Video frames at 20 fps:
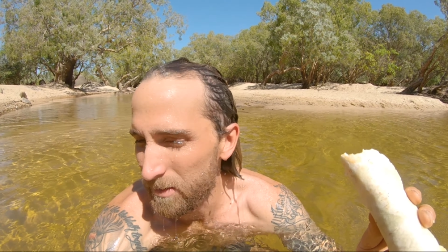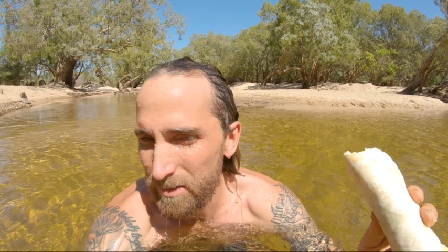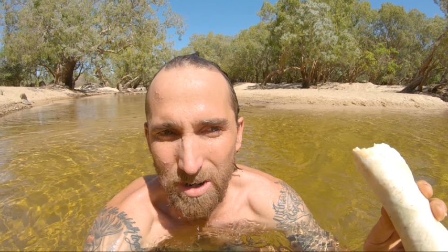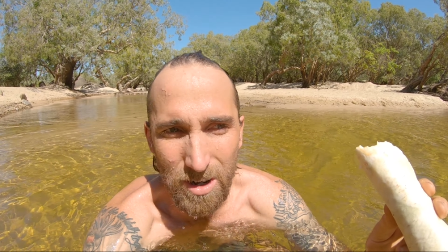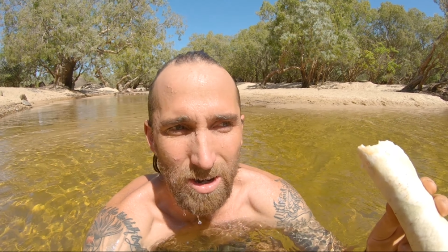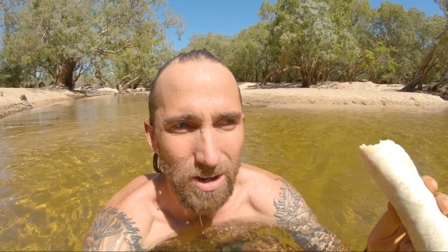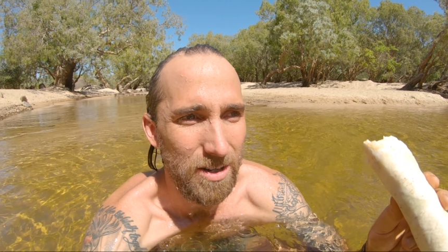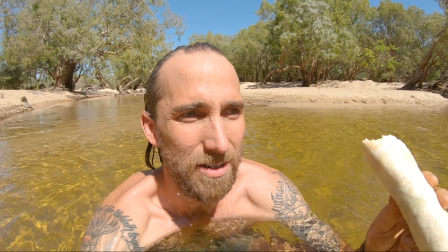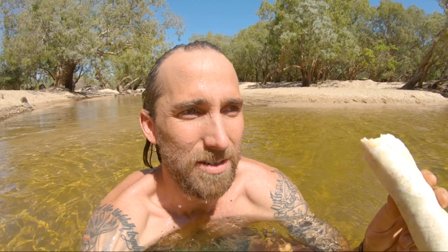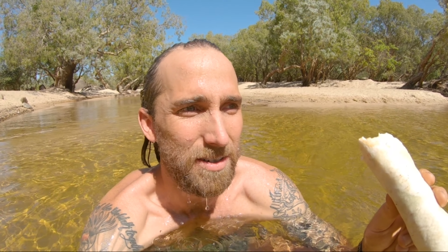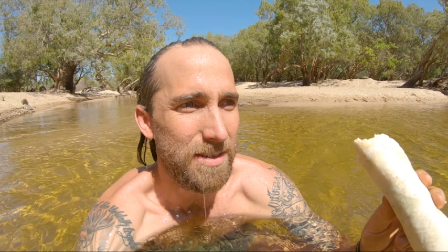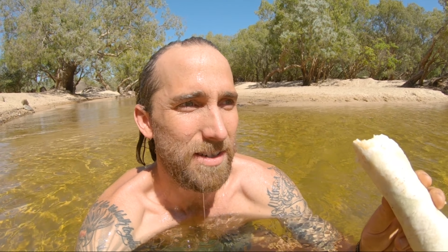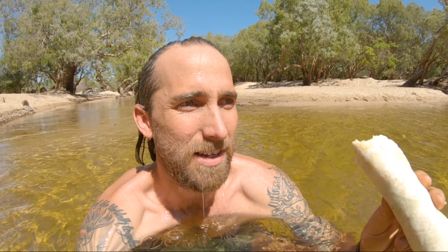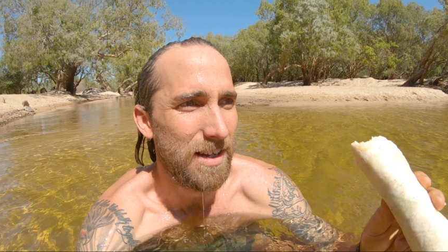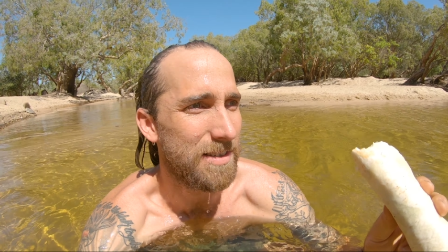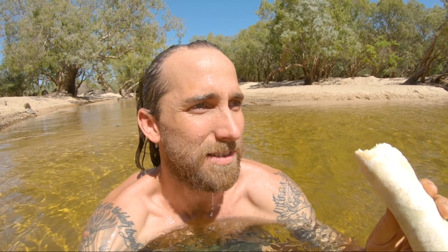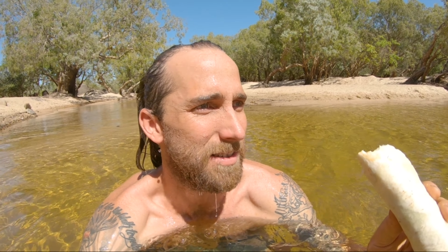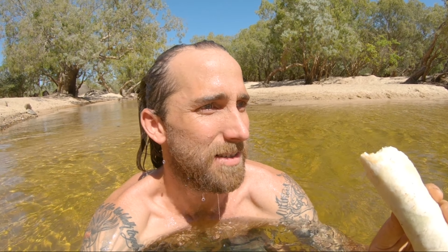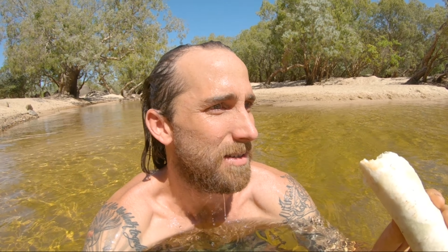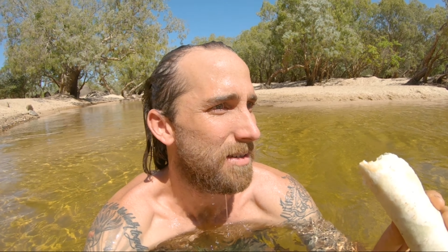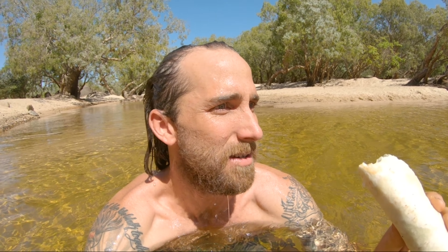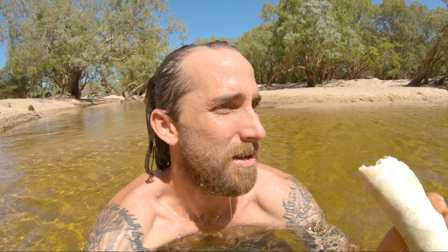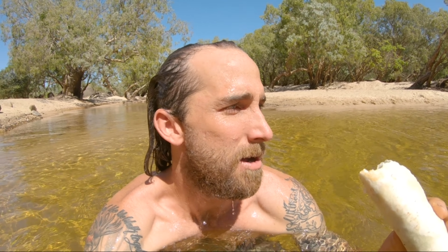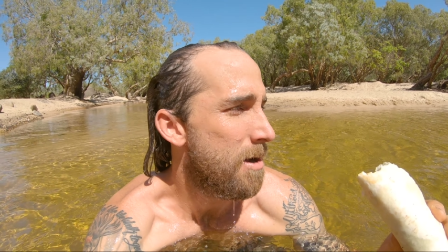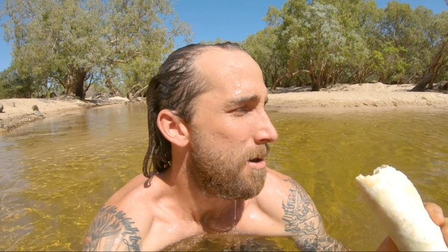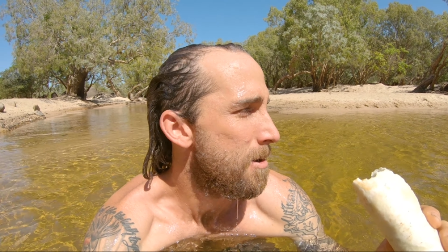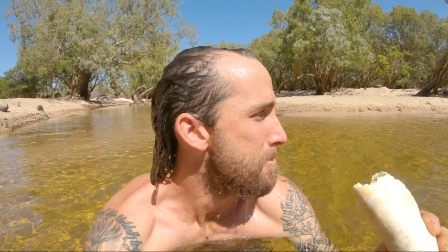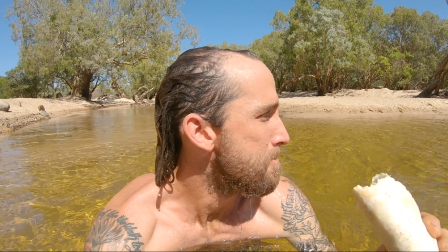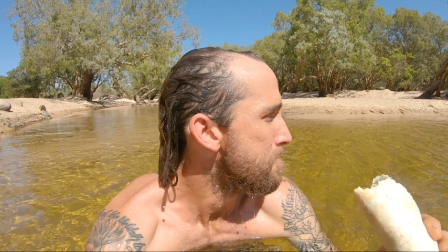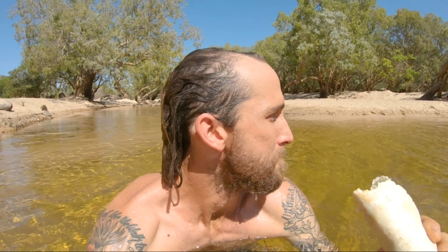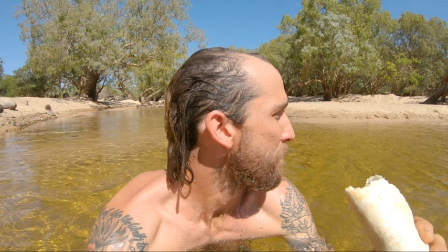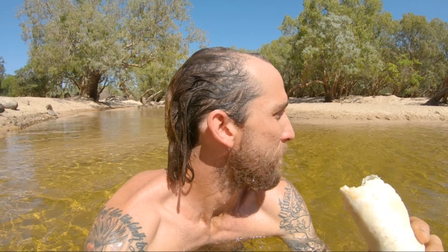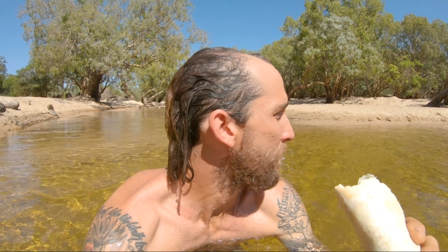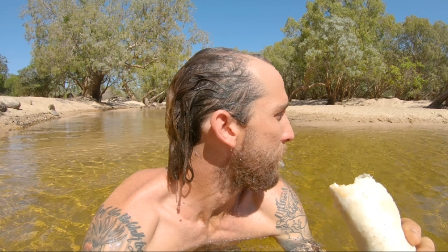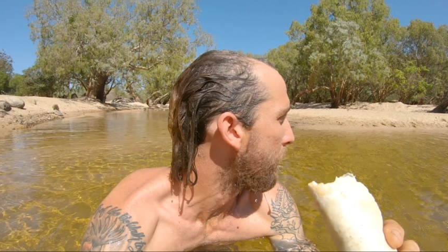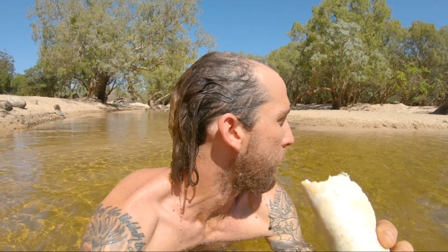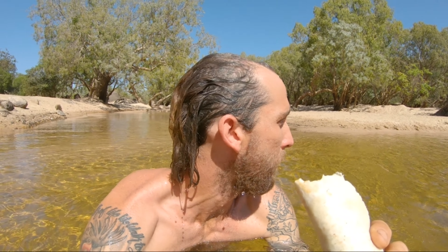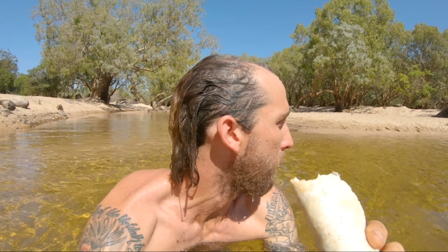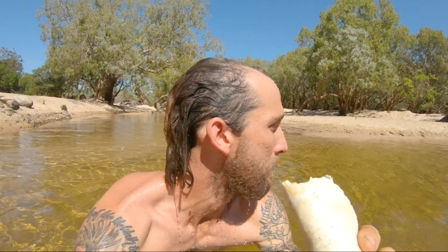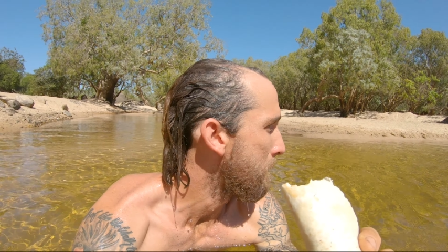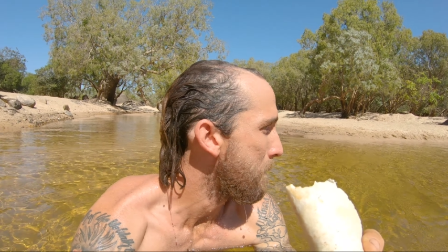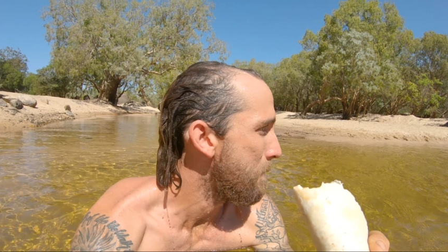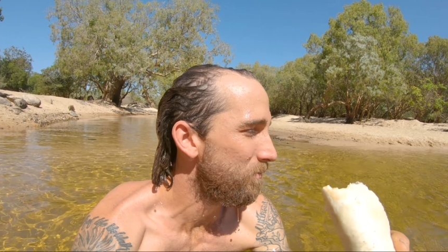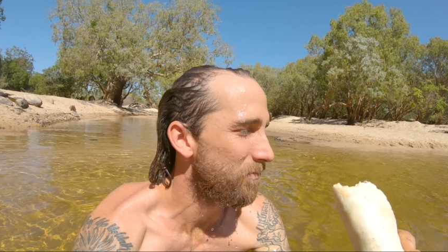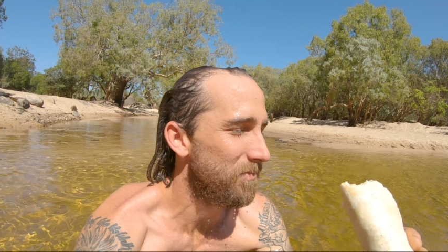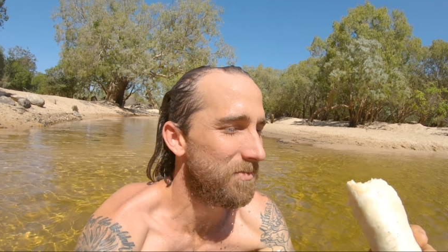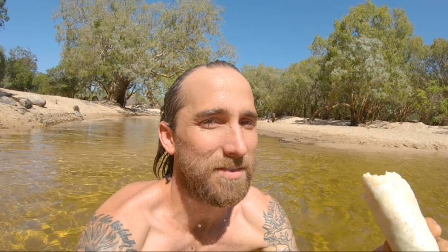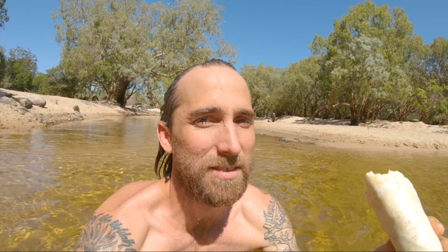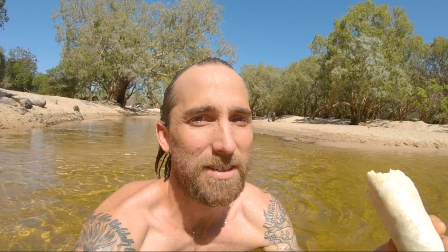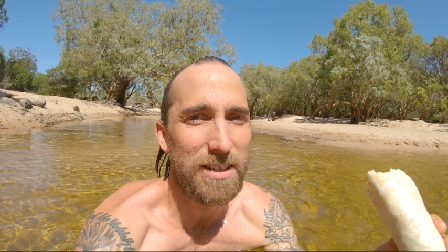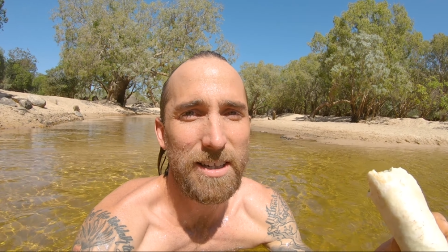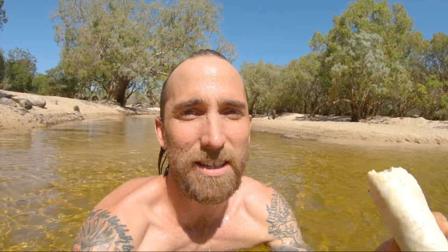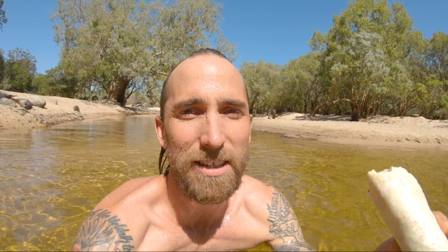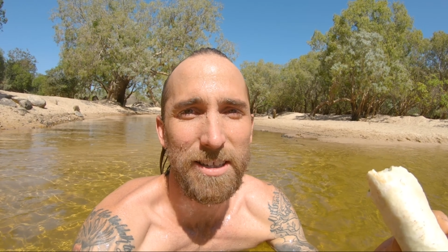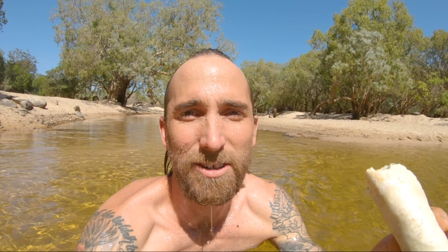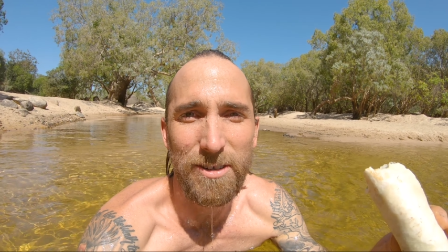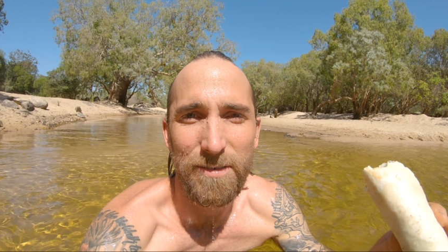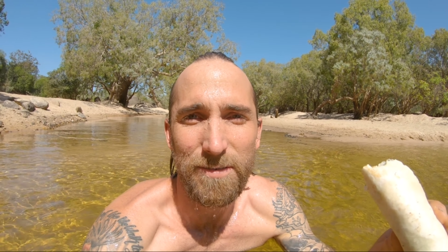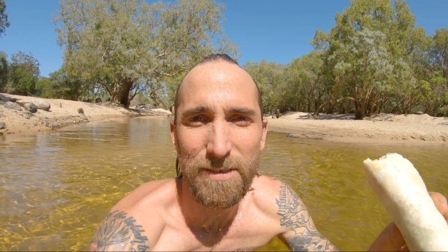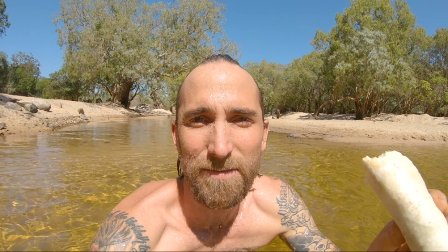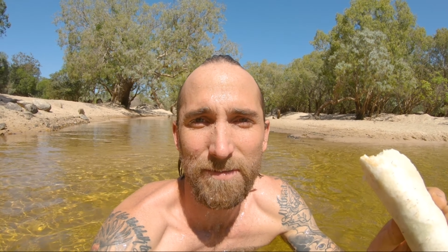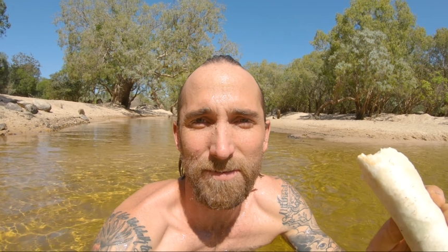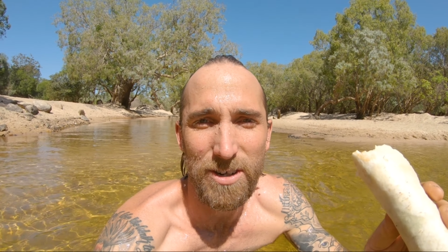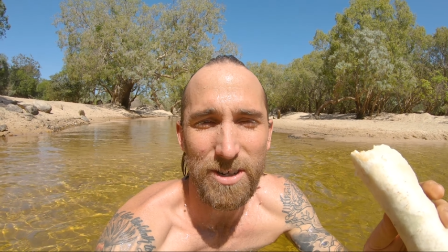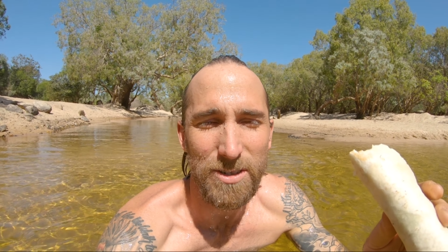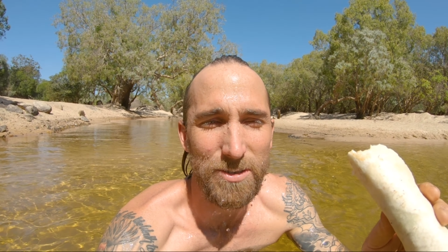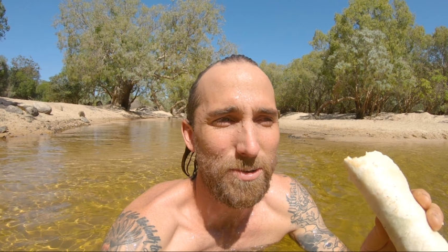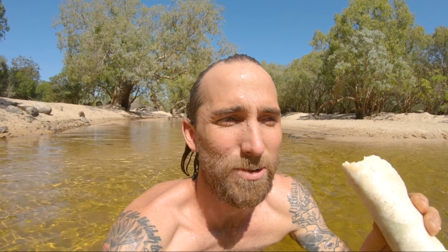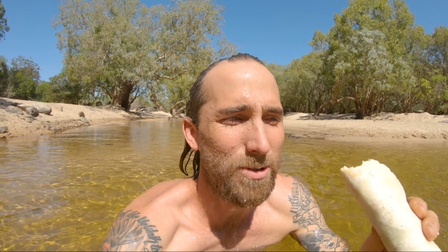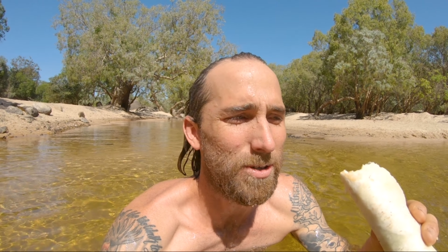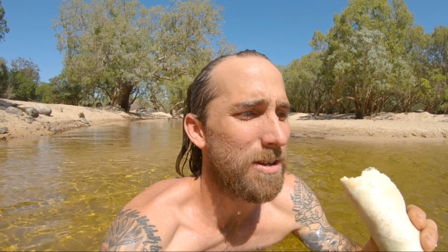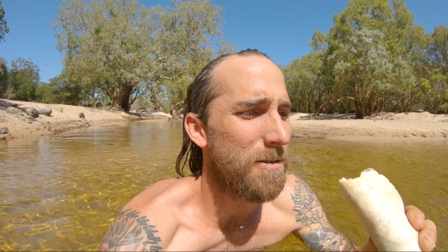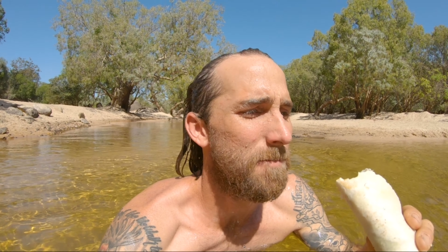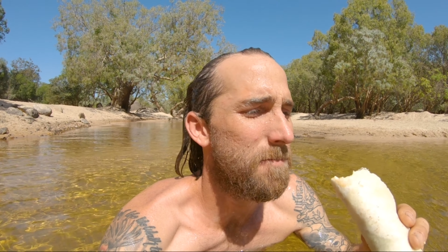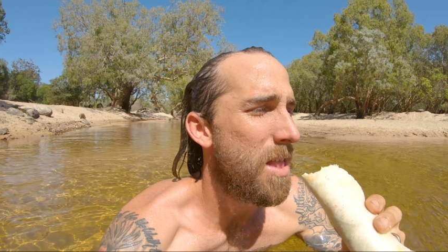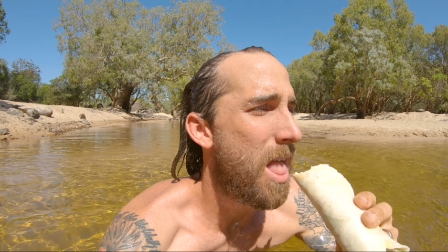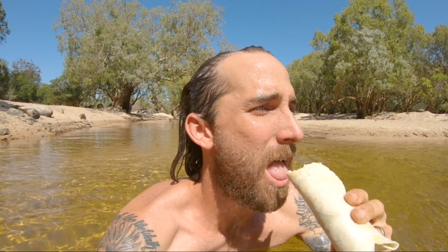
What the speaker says: it's hot and dusty to clean off in fresh water.